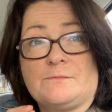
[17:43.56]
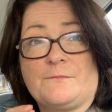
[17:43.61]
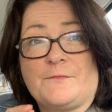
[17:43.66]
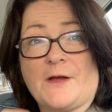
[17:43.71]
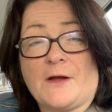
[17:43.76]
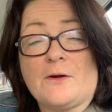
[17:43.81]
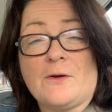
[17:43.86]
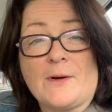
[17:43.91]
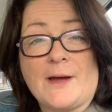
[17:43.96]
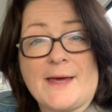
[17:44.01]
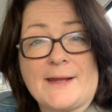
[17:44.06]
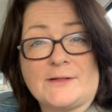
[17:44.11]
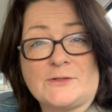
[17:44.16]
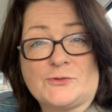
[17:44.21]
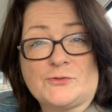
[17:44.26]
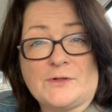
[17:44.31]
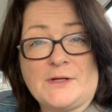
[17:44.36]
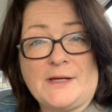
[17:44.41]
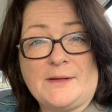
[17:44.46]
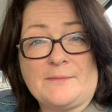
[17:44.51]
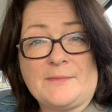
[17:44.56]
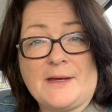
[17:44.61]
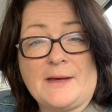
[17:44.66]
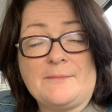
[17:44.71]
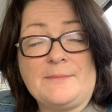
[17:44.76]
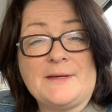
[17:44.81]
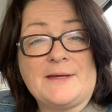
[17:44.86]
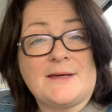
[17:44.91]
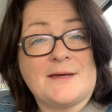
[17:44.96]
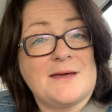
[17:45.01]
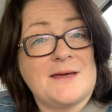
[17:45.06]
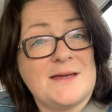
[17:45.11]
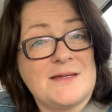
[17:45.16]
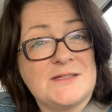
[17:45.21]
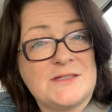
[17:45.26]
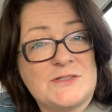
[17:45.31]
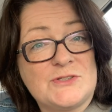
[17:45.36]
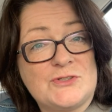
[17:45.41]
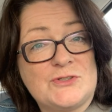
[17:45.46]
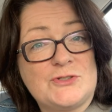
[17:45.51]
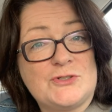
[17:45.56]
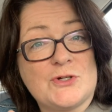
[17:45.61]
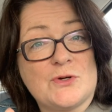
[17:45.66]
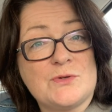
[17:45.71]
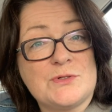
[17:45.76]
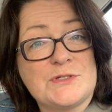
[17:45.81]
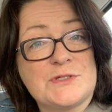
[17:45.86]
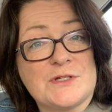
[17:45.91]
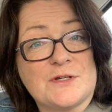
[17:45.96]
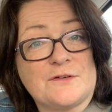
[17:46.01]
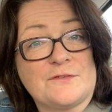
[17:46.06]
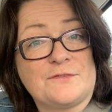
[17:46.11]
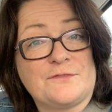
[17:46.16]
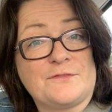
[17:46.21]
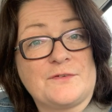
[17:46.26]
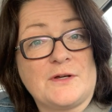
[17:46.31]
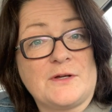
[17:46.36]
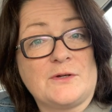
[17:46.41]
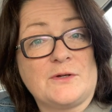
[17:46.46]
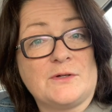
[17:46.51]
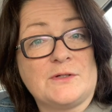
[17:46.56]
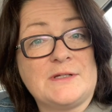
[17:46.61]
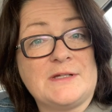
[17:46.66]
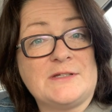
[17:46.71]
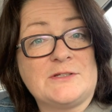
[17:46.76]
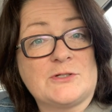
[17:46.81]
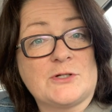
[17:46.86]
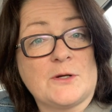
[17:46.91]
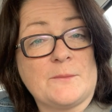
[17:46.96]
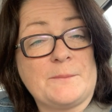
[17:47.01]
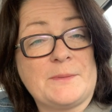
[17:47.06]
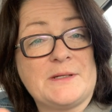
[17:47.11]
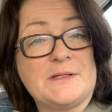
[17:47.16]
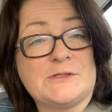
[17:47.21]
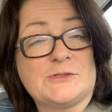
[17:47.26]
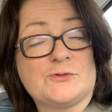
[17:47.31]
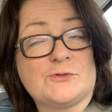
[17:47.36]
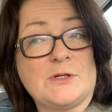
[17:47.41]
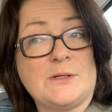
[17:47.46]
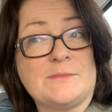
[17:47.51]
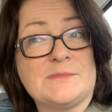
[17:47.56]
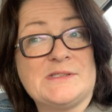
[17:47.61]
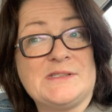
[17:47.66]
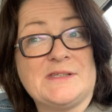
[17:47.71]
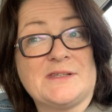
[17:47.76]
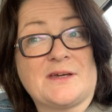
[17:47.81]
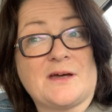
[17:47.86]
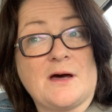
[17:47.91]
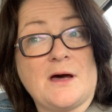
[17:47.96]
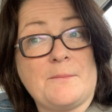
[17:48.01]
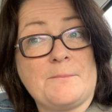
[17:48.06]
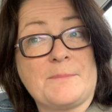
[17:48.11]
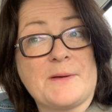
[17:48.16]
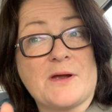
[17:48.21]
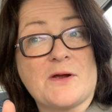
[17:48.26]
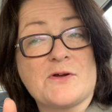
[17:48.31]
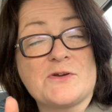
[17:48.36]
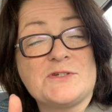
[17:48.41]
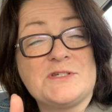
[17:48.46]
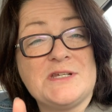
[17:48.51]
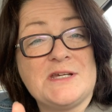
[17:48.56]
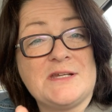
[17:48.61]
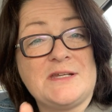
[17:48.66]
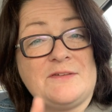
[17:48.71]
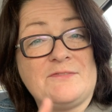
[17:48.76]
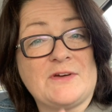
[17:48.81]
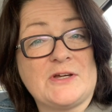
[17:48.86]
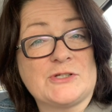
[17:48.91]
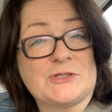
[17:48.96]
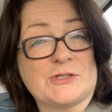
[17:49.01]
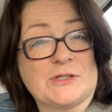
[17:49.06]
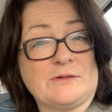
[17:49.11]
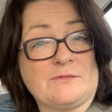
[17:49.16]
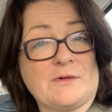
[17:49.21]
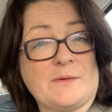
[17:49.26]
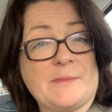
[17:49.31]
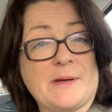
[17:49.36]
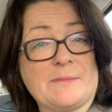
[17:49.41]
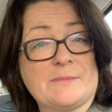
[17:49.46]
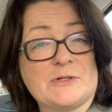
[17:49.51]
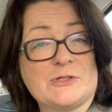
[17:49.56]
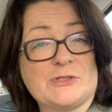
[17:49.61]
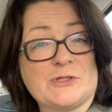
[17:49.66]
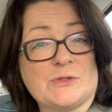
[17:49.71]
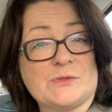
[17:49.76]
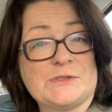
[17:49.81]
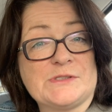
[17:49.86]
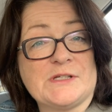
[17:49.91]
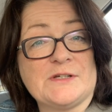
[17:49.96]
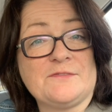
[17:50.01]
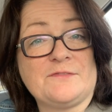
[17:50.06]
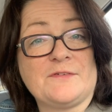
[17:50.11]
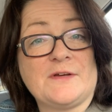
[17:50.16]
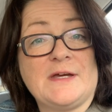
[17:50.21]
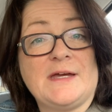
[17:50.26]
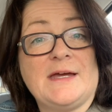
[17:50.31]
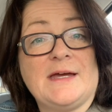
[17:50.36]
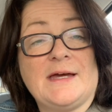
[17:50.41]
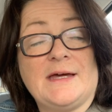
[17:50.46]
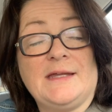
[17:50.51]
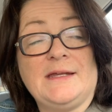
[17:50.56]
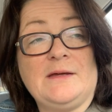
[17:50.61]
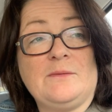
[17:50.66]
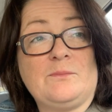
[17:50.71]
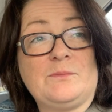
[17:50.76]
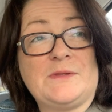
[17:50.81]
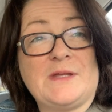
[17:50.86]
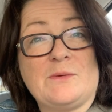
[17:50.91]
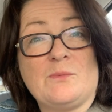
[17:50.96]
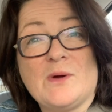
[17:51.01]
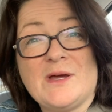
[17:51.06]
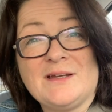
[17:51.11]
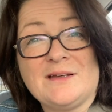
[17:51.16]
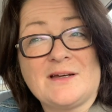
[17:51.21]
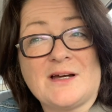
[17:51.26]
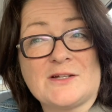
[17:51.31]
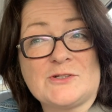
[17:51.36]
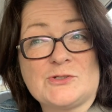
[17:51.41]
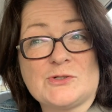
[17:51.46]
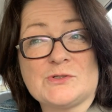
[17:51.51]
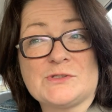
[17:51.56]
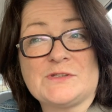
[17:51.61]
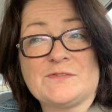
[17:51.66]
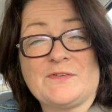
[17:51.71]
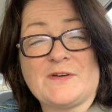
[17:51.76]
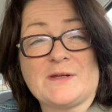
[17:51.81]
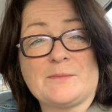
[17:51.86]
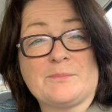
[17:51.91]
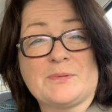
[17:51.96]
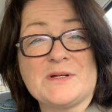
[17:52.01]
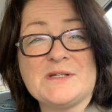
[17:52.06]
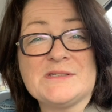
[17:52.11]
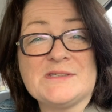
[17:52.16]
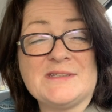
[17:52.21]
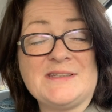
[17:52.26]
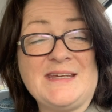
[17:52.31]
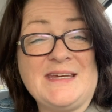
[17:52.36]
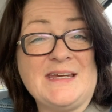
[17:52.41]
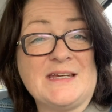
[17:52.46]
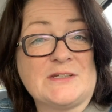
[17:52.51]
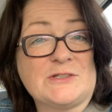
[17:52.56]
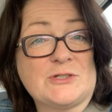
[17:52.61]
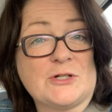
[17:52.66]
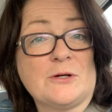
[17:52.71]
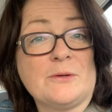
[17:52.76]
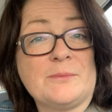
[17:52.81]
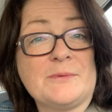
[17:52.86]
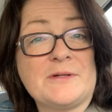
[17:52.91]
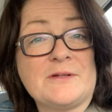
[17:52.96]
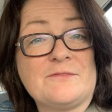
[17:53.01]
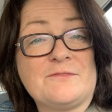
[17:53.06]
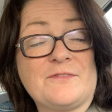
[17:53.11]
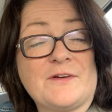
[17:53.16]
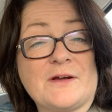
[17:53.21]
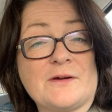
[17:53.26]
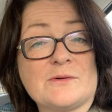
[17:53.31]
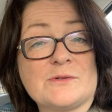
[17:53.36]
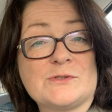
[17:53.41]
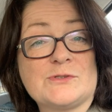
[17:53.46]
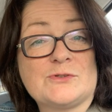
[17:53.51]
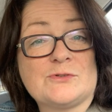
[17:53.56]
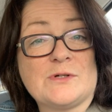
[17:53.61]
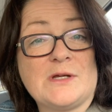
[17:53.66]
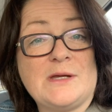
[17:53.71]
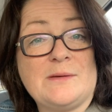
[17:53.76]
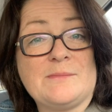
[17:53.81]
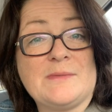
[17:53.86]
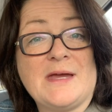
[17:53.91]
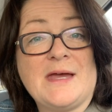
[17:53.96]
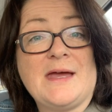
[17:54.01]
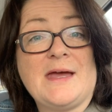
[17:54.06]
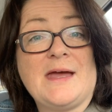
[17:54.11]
Pharaoh had a dream, and because Joseph could interpret his dream, see, the cupbearer did eventually remember Joseph, and they went and got Joseph out of prison. He interpreted Pharaoh's dream,